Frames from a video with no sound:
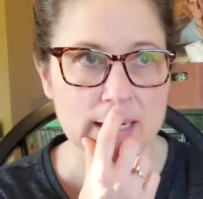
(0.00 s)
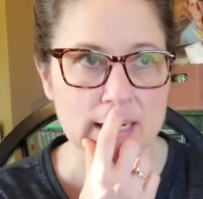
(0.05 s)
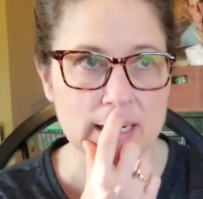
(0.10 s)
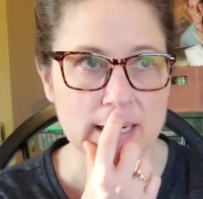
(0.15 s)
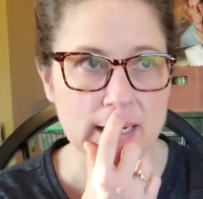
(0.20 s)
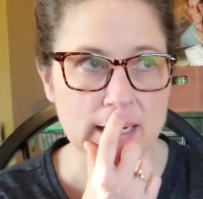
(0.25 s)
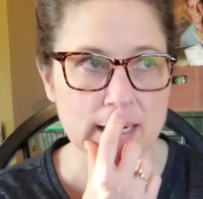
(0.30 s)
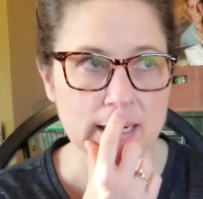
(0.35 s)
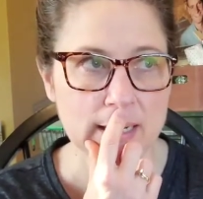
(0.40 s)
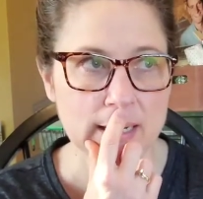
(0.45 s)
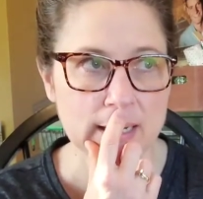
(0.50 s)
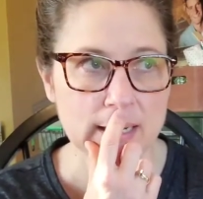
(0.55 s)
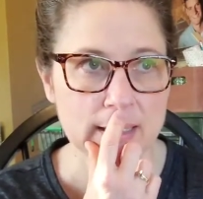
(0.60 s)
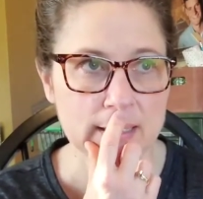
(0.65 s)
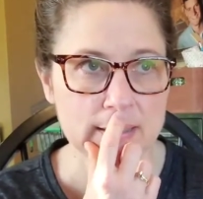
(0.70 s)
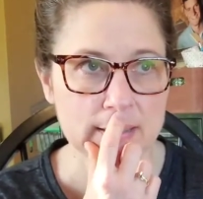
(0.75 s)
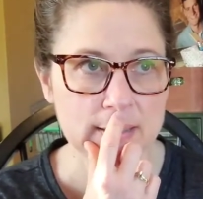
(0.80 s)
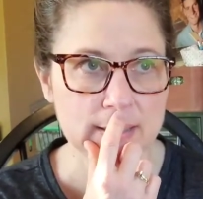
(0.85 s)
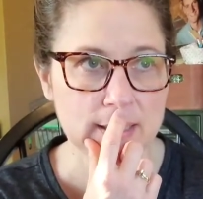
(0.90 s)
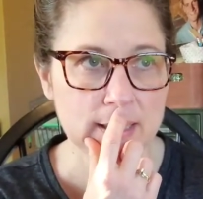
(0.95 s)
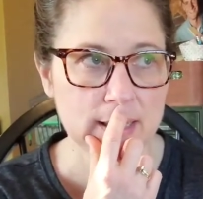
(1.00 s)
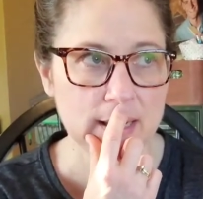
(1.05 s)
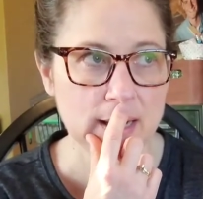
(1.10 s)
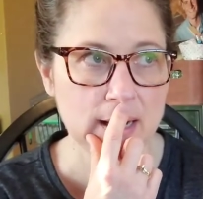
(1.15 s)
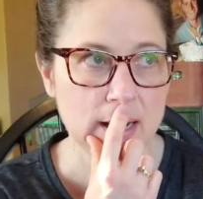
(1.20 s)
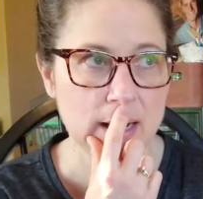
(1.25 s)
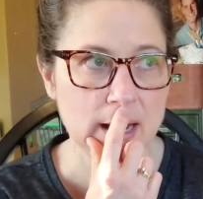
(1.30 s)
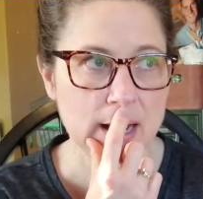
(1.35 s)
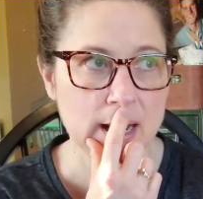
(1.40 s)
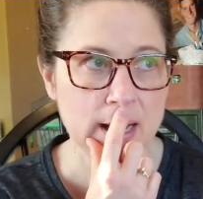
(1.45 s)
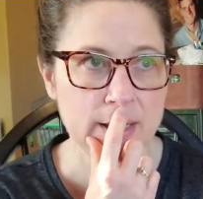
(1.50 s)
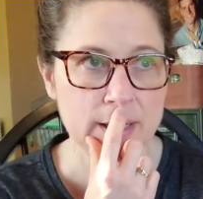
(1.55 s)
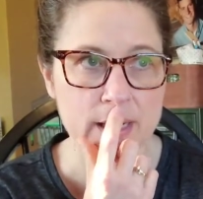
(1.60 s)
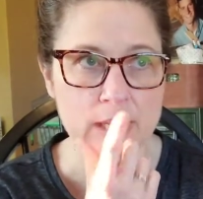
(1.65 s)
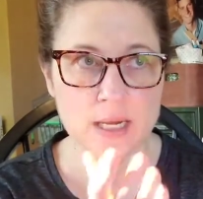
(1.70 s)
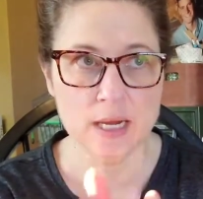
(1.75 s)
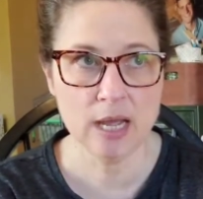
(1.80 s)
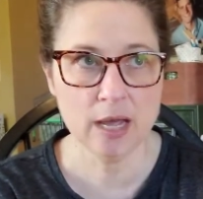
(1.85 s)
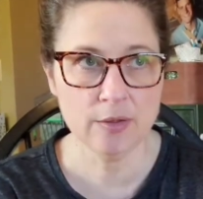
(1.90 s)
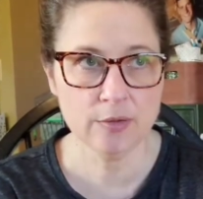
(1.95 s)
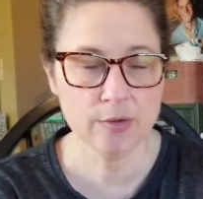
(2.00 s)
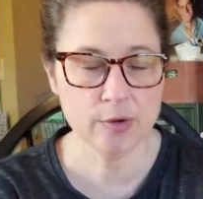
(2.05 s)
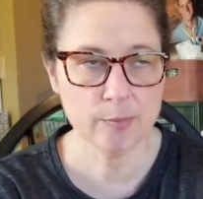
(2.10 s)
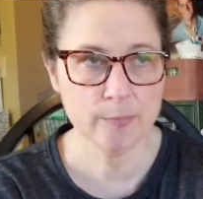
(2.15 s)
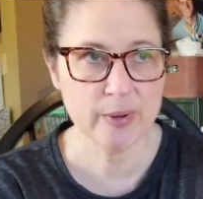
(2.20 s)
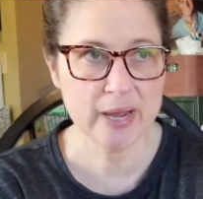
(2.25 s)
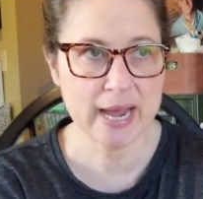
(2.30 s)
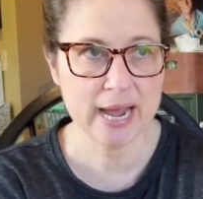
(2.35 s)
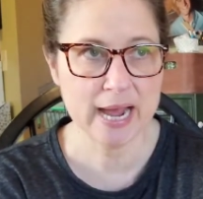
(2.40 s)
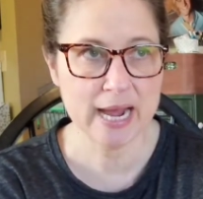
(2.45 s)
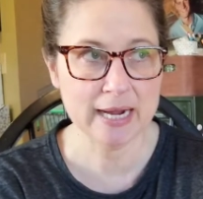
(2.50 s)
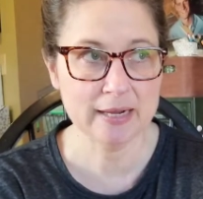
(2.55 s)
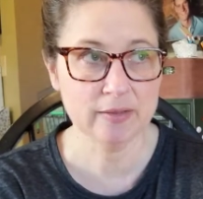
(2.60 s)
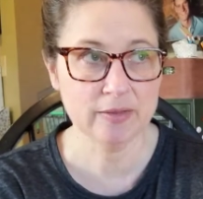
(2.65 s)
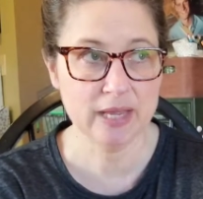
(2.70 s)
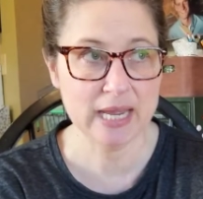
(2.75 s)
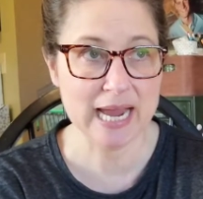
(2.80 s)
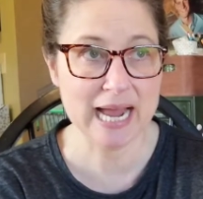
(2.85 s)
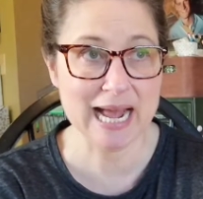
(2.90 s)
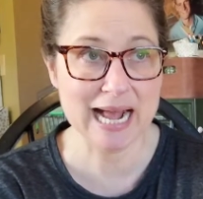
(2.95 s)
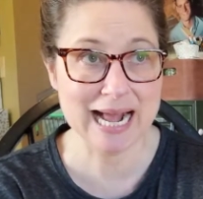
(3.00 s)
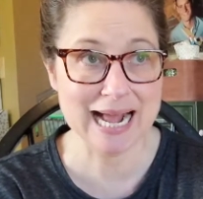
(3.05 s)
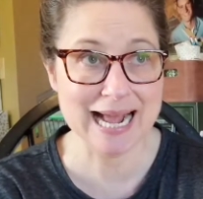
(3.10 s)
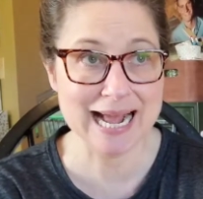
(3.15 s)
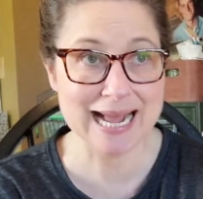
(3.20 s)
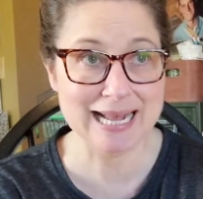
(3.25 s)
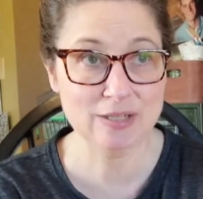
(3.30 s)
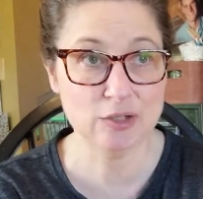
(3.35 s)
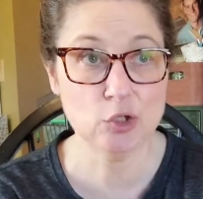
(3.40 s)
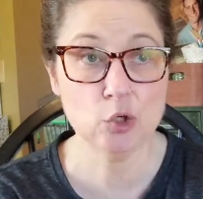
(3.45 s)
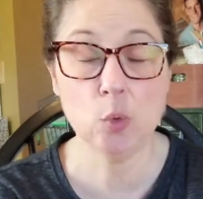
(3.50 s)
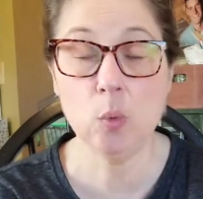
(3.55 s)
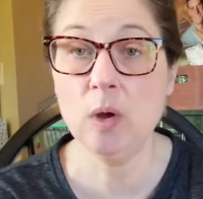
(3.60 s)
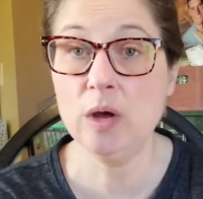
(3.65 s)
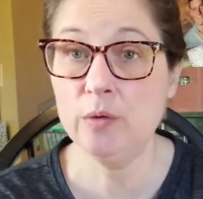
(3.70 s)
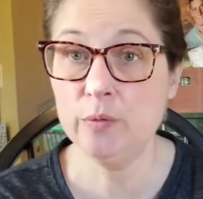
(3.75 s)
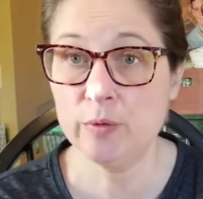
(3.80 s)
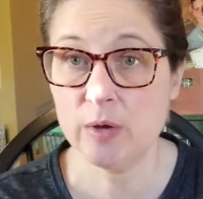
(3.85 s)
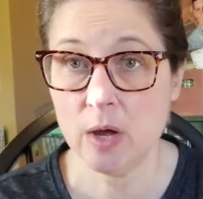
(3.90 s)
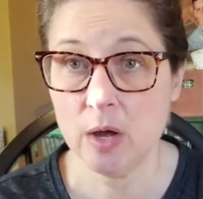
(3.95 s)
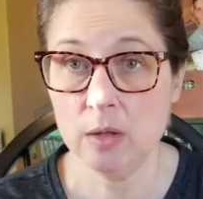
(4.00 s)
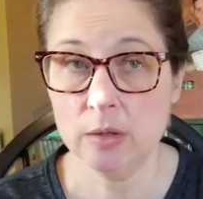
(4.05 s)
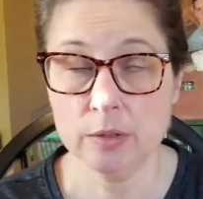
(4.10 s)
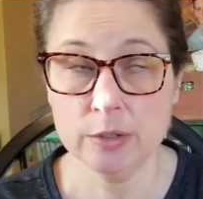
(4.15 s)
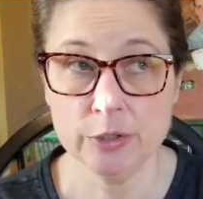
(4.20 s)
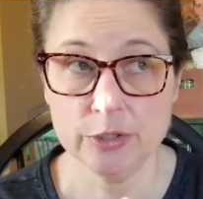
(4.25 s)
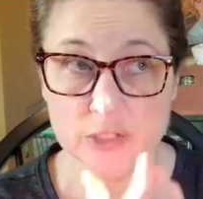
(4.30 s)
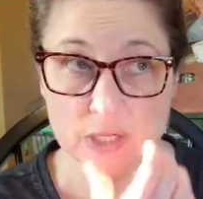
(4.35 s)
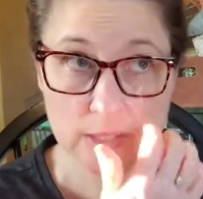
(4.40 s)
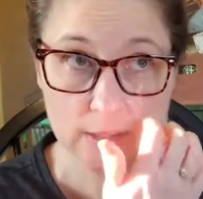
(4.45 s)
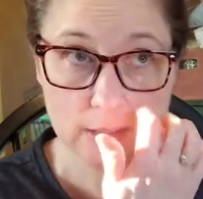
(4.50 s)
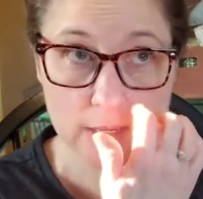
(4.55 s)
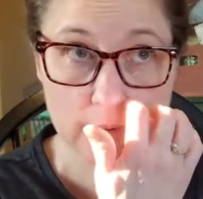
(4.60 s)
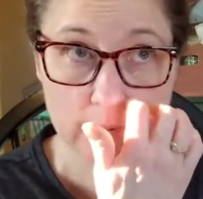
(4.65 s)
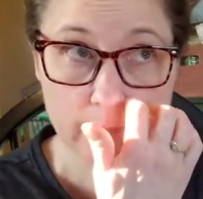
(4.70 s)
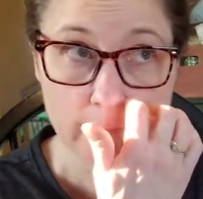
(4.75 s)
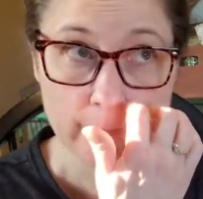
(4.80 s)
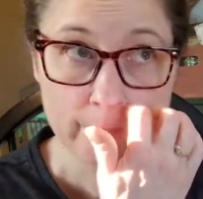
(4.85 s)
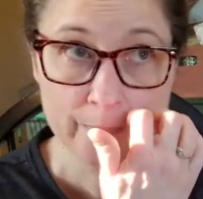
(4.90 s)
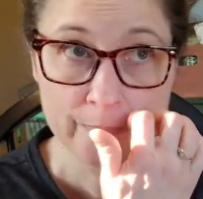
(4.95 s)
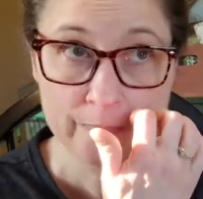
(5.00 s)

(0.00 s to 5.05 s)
and another pack that had 12 colors in them.